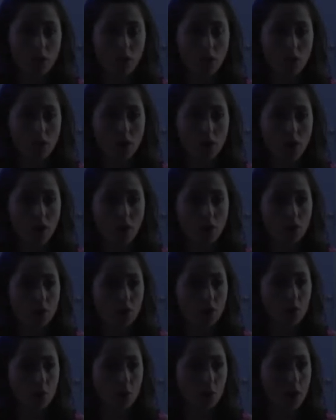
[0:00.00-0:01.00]
without
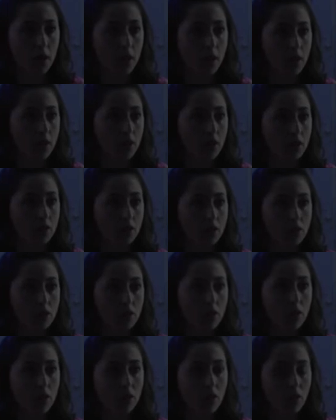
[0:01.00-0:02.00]
your mind
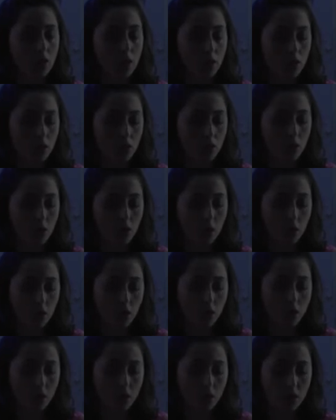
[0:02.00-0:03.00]

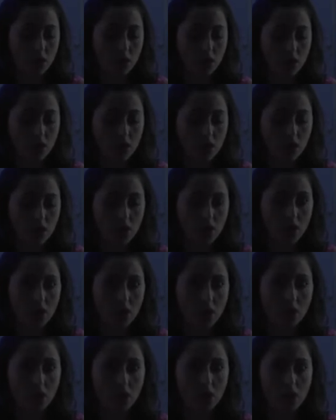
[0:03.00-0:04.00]
going crazy,
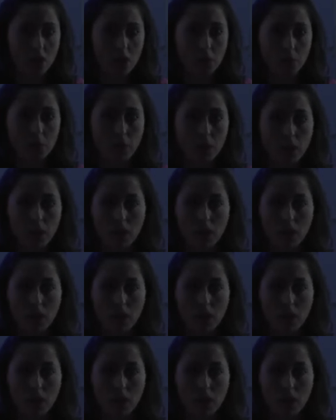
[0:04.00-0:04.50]
jumping